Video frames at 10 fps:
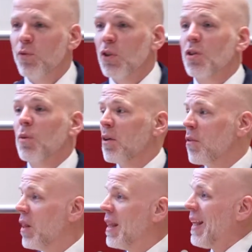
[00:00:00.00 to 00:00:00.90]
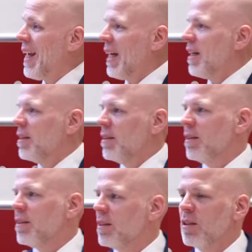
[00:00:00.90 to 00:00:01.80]
First, I want to thank
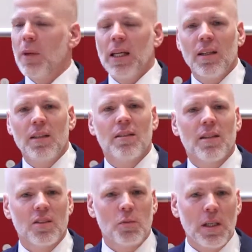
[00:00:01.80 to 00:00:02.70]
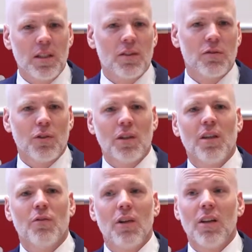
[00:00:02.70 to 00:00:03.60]
the panelists and the speakers for
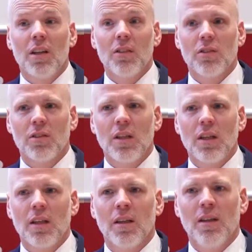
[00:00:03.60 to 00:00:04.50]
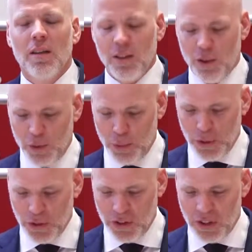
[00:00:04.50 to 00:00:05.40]
their very interesting
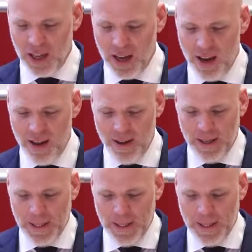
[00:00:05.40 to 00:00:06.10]
contributions today.